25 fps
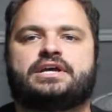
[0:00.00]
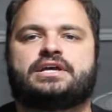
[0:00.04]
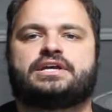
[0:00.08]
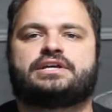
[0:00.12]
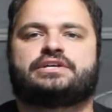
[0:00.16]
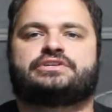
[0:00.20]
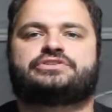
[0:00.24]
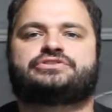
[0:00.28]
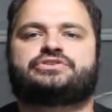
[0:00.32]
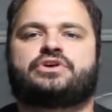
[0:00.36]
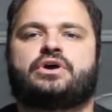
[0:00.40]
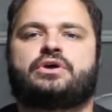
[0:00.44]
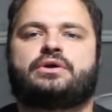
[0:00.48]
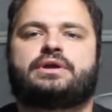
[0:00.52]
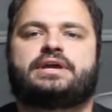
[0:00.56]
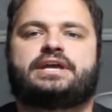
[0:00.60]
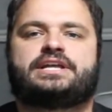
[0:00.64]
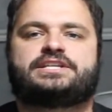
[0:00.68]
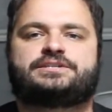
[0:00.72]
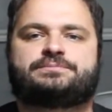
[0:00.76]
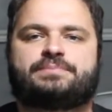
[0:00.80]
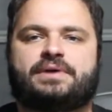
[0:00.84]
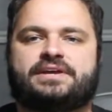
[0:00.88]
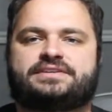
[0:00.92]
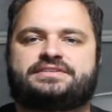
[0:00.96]
So,
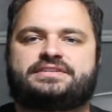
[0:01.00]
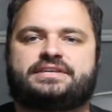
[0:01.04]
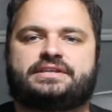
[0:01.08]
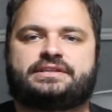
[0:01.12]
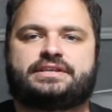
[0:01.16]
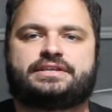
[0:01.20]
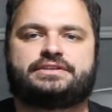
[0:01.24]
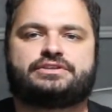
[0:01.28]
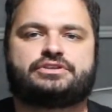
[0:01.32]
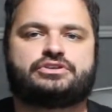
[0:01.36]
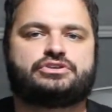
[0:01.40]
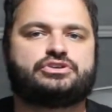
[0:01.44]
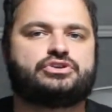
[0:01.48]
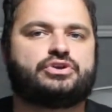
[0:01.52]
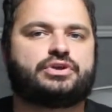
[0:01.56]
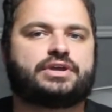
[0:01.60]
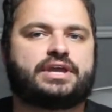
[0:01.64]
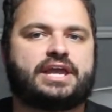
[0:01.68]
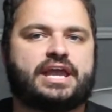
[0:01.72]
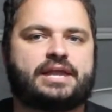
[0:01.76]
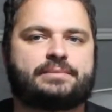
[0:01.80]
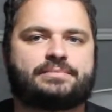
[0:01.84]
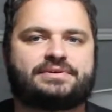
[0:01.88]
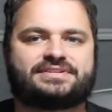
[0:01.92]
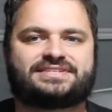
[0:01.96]
it's basically the new
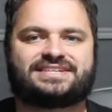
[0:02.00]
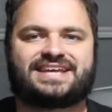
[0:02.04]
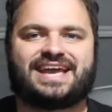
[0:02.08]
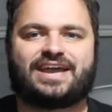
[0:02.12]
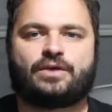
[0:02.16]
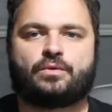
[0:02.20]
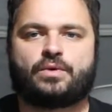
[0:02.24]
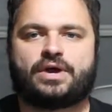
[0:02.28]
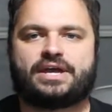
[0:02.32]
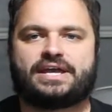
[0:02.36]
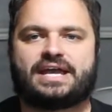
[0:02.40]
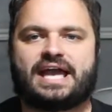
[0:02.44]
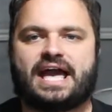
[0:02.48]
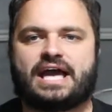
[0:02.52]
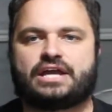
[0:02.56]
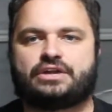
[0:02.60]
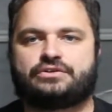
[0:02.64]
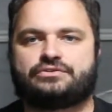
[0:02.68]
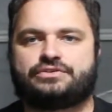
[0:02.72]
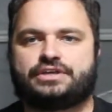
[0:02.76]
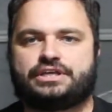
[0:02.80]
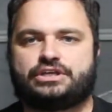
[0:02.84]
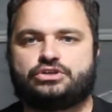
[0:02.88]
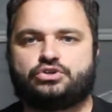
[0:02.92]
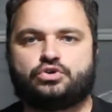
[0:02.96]
CAN bus gateway out of
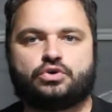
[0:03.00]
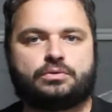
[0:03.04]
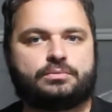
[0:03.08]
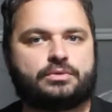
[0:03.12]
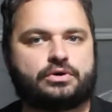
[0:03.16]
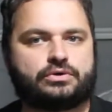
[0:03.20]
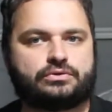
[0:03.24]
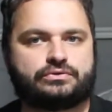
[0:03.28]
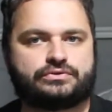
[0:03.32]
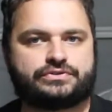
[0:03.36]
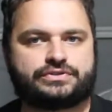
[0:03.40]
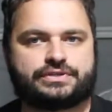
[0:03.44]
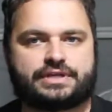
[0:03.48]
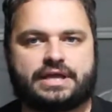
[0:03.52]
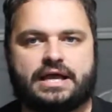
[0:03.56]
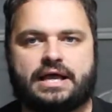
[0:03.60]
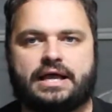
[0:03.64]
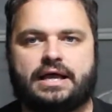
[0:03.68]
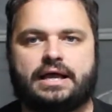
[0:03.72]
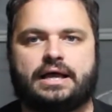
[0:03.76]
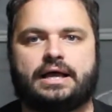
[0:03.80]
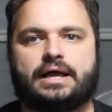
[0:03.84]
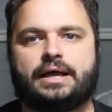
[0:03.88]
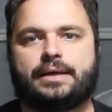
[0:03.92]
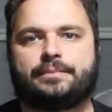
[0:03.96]
the newer models.
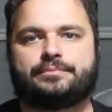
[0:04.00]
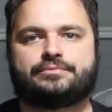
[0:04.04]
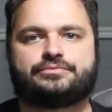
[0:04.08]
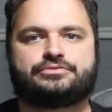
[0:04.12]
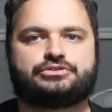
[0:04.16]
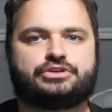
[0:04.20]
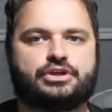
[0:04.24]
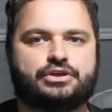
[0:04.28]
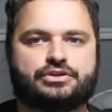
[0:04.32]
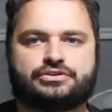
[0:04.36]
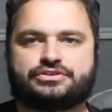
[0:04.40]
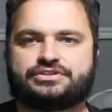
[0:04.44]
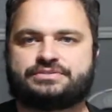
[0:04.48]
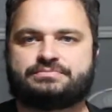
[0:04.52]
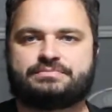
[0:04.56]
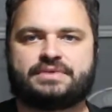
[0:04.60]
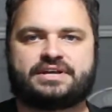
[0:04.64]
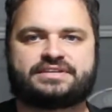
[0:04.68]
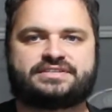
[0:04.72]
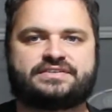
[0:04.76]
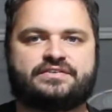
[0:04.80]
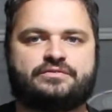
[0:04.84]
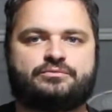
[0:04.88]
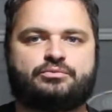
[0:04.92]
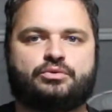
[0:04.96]
It's Mark
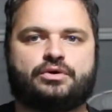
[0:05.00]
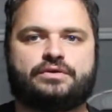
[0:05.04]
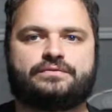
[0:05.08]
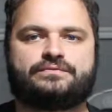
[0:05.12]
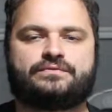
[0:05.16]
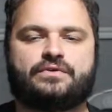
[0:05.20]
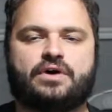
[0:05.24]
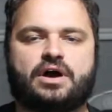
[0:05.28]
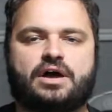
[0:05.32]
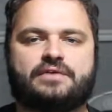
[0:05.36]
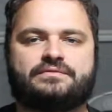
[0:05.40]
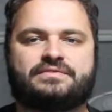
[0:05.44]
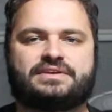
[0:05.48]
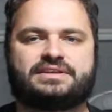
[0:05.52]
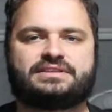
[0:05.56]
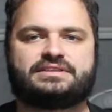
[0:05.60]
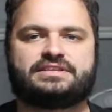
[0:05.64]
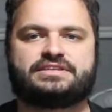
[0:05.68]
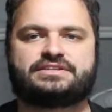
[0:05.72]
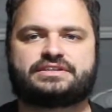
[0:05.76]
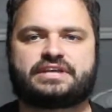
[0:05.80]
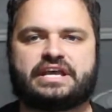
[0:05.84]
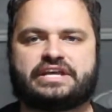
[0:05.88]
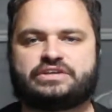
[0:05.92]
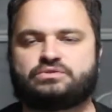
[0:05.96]
7.5. In
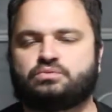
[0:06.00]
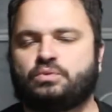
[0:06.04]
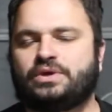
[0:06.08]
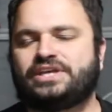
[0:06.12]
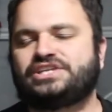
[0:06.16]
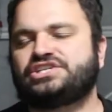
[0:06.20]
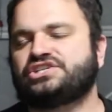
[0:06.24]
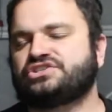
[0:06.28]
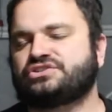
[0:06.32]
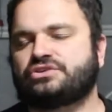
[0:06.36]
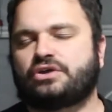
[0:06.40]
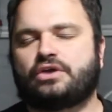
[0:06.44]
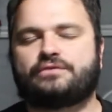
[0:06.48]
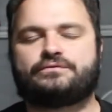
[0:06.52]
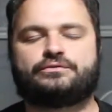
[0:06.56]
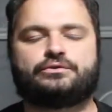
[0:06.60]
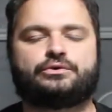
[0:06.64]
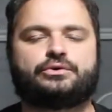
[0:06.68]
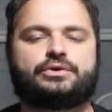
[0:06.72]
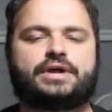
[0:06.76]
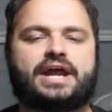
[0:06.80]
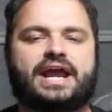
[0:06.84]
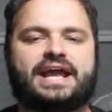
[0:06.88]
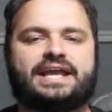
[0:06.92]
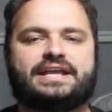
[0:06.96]
this case, we just go
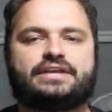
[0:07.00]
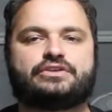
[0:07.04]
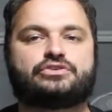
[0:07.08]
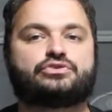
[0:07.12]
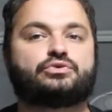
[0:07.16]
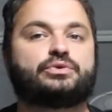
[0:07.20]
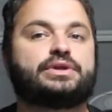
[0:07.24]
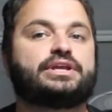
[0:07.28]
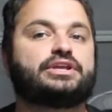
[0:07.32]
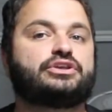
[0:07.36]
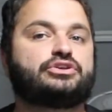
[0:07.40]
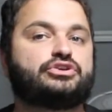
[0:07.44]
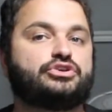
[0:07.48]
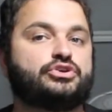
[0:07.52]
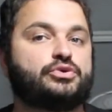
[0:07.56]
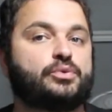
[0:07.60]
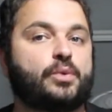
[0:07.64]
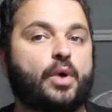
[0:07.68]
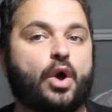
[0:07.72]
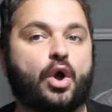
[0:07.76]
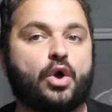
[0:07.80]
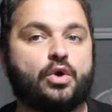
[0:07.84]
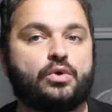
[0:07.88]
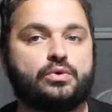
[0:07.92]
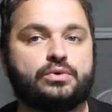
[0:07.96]
for a
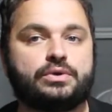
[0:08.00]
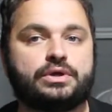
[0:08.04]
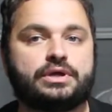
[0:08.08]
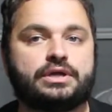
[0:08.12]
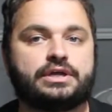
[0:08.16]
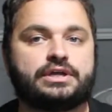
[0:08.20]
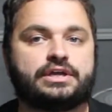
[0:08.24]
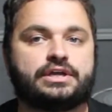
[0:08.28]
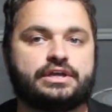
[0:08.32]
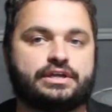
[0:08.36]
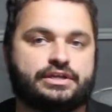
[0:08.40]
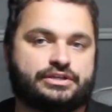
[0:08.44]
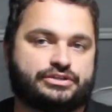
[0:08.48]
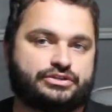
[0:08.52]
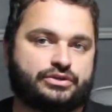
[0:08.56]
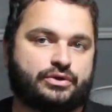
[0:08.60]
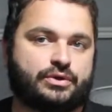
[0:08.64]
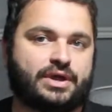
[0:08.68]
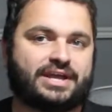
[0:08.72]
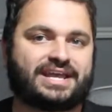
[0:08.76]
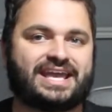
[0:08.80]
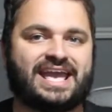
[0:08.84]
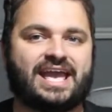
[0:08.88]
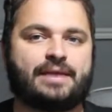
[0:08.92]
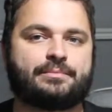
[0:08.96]
3QO. So,
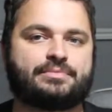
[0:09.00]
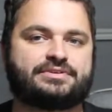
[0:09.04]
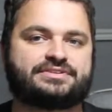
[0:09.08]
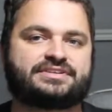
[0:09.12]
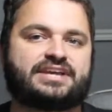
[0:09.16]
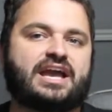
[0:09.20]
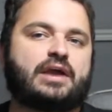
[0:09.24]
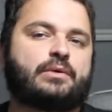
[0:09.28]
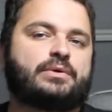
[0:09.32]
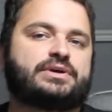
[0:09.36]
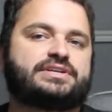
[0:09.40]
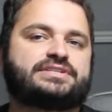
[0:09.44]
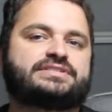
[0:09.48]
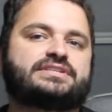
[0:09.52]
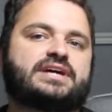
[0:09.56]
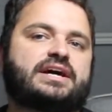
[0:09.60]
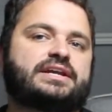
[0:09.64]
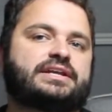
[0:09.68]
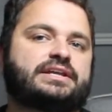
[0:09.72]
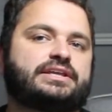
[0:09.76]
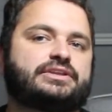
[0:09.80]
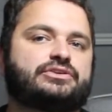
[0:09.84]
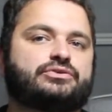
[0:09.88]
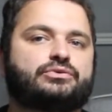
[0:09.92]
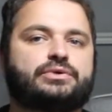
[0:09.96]
a CAN bus gateway
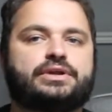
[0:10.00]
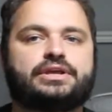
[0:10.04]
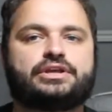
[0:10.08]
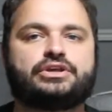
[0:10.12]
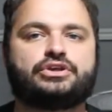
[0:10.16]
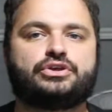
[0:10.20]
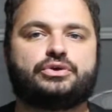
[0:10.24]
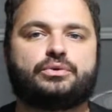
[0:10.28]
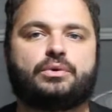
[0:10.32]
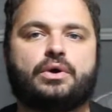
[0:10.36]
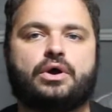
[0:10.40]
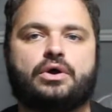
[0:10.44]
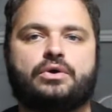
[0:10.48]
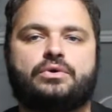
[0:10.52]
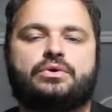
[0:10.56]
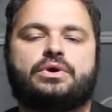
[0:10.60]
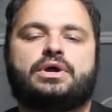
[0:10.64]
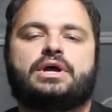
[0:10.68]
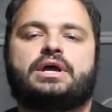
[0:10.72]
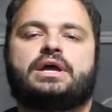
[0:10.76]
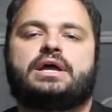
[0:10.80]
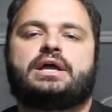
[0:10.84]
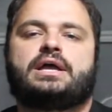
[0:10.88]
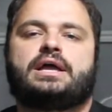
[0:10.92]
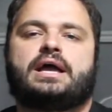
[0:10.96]
starting in 3QO.
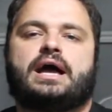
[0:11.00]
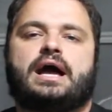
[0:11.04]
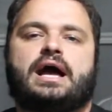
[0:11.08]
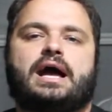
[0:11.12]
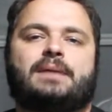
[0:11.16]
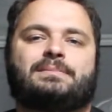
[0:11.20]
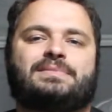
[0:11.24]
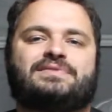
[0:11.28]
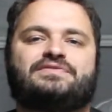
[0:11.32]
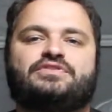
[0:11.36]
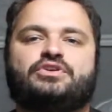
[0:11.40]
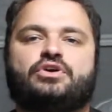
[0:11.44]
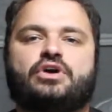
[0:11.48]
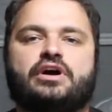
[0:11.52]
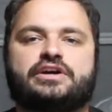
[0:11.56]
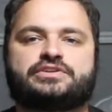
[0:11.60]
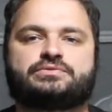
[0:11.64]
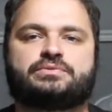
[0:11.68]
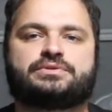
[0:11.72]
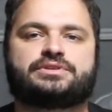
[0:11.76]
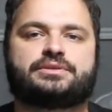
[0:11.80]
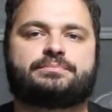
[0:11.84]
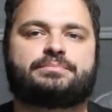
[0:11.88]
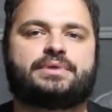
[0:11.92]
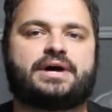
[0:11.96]
If you guys
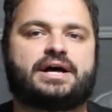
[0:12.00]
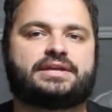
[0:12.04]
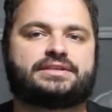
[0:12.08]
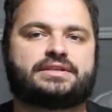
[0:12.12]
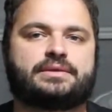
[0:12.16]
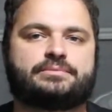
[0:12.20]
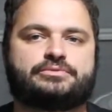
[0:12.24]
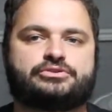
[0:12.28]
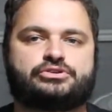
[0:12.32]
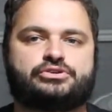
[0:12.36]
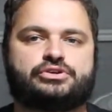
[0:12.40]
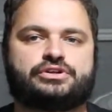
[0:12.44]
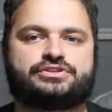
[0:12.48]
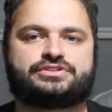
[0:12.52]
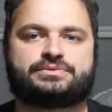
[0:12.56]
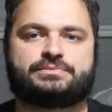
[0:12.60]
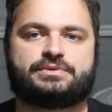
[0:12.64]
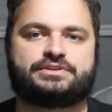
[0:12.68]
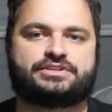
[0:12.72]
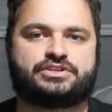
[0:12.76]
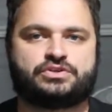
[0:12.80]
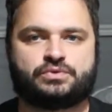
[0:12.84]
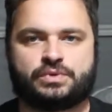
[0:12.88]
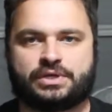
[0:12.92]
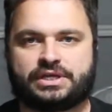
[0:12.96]
want the part number, shoot us a
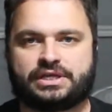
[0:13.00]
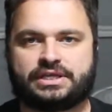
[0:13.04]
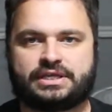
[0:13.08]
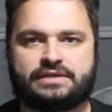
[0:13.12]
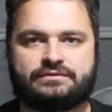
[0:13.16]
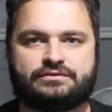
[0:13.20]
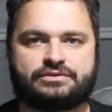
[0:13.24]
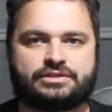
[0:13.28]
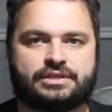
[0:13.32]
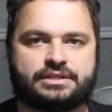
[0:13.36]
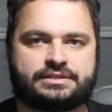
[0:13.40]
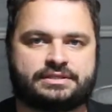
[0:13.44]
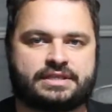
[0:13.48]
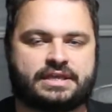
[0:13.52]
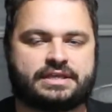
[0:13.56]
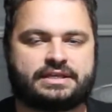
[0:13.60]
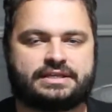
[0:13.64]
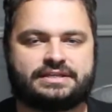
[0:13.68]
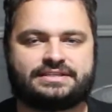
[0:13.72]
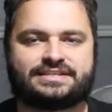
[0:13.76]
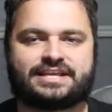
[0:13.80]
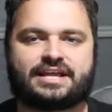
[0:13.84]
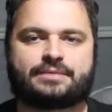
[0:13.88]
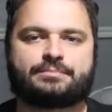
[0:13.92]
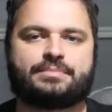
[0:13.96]
message. We can give you that
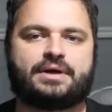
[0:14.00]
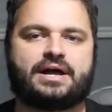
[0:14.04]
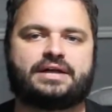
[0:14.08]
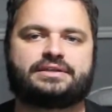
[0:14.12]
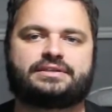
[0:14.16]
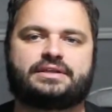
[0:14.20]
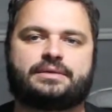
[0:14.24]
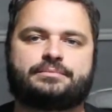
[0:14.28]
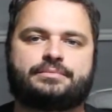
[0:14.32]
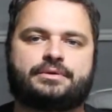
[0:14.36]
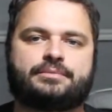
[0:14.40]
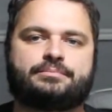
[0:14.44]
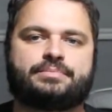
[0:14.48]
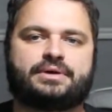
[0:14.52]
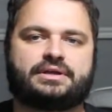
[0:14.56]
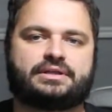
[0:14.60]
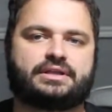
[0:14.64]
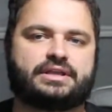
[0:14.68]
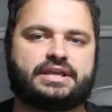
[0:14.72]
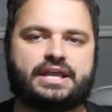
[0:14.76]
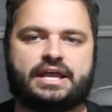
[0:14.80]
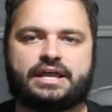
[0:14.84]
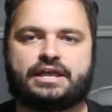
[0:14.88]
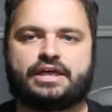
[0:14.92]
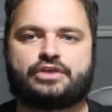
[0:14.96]
exact part number. But
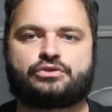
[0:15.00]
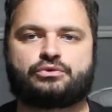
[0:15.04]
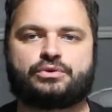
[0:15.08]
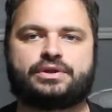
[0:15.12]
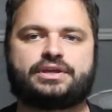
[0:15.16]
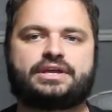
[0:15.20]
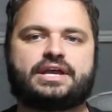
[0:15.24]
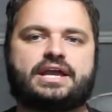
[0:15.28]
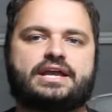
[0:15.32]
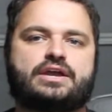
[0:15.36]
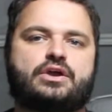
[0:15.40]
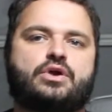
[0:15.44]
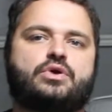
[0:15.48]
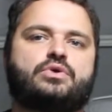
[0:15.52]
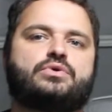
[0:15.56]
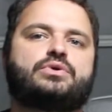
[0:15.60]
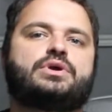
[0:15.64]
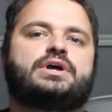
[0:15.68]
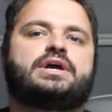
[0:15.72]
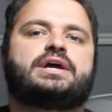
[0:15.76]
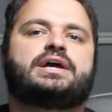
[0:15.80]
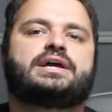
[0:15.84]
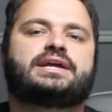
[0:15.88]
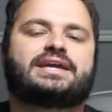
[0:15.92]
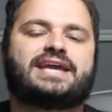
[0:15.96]
yeah, a 3KO
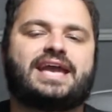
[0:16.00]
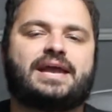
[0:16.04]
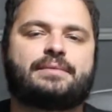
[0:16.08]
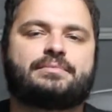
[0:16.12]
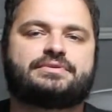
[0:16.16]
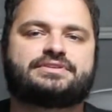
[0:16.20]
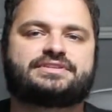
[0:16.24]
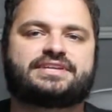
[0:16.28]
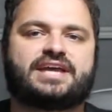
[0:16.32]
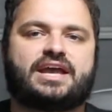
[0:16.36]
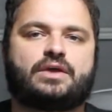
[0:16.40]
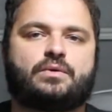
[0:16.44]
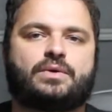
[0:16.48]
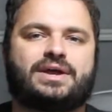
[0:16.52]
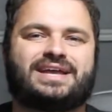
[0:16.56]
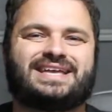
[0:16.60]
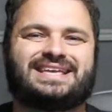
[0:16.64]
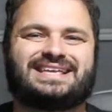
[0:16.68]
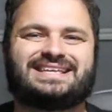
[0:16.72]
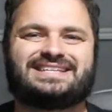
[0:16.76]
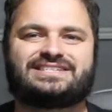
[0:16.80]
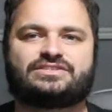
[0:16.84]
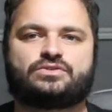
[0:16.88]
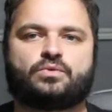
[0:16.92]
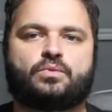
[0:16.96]
CAN bus gateway
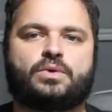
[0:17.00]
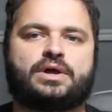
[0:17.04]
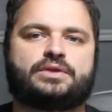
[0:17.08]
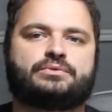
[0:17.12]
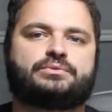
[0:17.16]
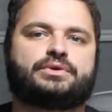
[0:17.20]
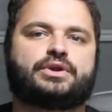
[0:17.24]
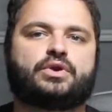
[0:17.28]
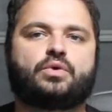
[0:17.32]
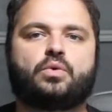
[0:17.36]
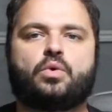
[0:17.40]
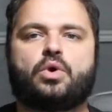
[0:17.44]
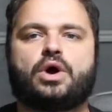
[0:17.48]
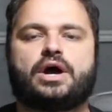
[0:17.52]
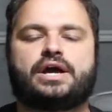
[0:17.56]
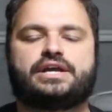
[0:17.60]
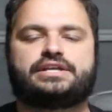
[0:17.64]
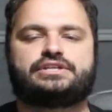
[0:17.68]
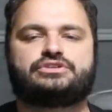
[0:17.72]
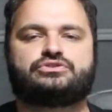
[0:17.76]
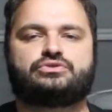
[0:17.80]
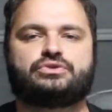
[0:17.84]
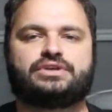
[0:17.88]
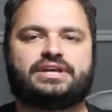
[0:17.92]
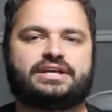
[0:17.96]
is the one
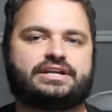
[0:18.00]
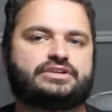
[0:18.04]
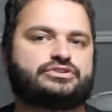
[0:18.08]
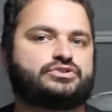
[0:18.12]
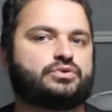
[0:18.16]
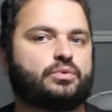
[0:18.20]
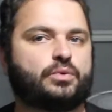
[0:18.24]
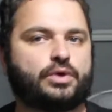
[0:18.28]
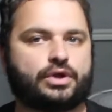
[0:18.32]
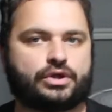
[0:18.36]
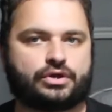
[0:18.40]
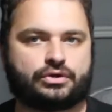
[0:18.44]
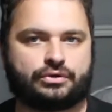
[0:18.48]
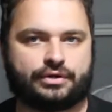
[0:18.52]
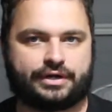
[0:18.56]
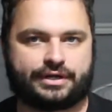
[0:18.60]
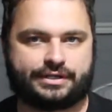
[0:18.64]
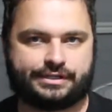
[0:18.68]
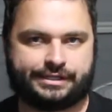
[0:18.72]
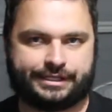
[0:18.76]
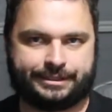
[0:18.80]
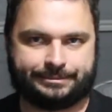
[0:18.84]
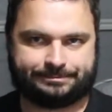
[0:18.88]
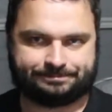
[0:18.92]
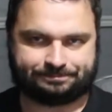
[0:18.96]
required to get it to work
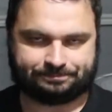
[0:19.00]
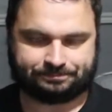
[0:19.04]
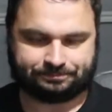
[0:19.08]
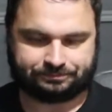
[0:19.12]
correctly.